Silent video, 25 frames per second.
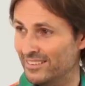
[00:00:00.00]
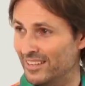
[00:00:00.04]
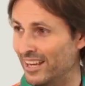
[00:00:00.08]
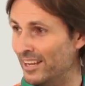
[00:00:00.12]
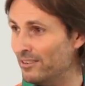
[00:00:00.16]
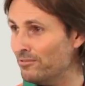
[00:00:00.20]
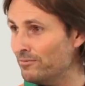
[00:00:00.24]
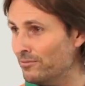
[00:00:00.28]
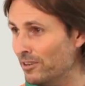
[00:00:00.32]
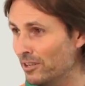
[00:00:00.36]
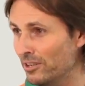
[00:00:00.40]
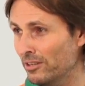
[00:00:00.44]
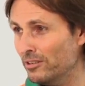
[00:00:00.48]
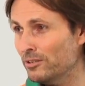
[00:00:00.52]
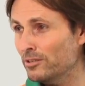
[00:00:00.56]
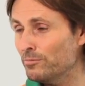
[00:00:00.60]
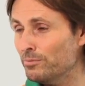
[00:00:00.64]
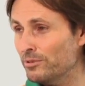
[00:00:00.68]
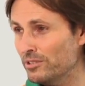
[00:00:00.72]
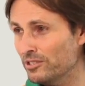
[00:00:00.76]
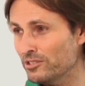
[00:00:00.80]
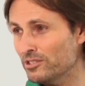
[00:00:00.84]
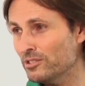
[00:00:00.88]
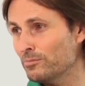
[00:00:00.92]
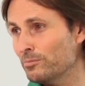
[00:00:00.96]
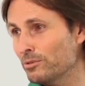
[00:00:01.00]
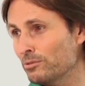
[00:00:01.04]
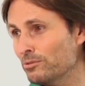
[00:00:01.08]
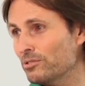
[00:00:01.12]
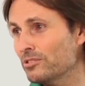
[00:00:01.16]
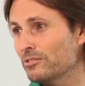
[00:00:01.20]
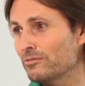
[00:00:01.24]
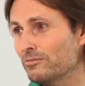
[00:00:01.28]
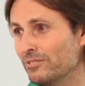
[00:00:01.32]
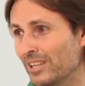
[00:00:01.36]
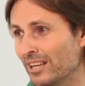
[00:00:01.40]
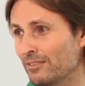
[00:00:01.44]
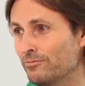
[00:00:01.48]
they follow the principles
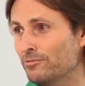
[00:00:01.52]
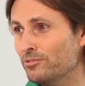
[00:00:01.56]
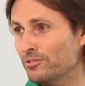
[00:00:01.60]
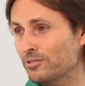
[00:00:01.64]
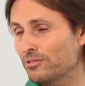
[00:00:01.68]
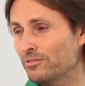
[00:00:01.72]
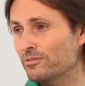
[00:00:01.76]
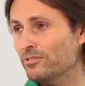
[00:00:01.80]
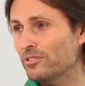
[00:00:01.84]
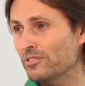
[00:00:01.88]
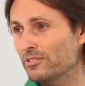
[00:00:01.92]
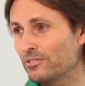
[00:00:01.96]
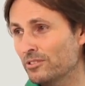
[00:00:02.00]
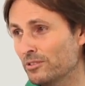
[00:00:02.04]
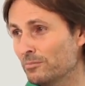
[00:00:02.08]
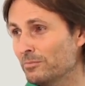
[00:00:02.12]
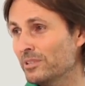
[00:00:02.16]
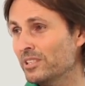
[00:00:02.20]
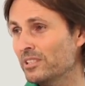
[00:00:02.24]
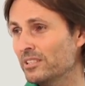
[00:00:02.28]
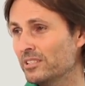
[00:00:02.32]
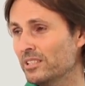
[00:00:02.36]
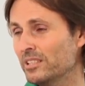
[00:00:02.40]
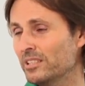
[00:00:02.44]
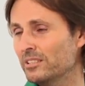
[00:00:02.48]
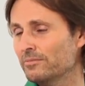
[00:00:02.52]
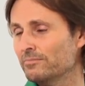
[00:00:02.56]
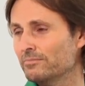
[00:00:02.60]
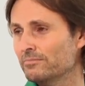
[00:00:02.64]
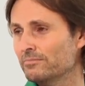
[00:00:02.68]
of love, truth, and humility.